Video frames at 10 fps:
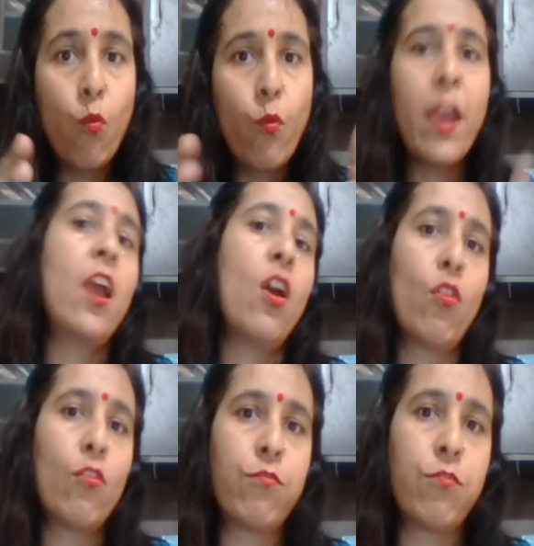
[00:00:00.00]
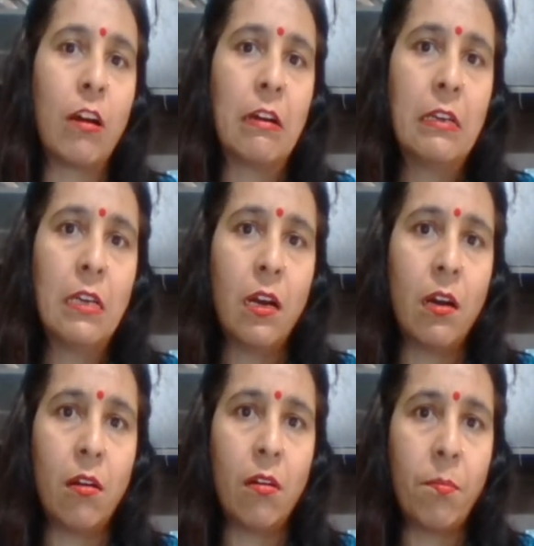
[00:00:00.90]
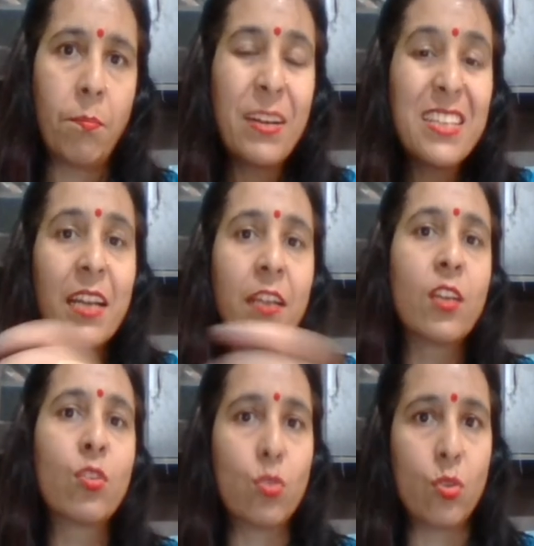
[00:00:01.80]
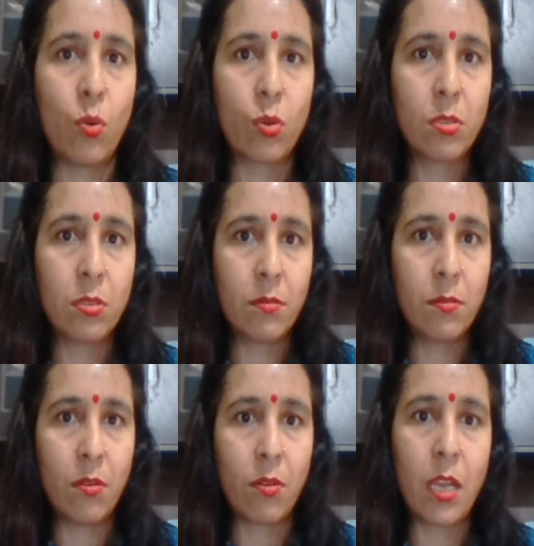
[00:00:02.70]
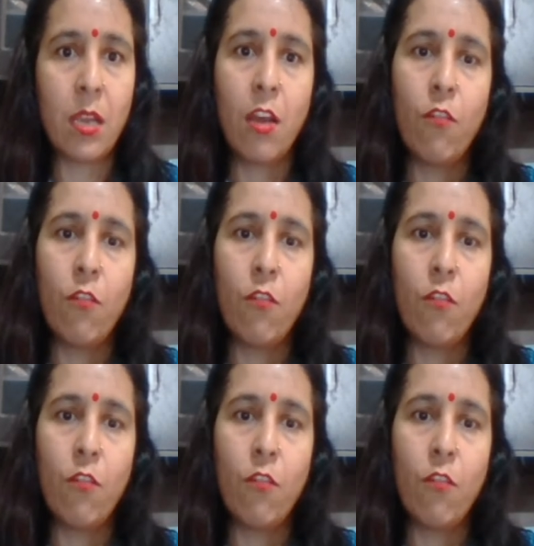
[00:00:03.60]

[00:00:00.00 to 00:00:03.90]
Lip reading: way of presenting those logs, okay.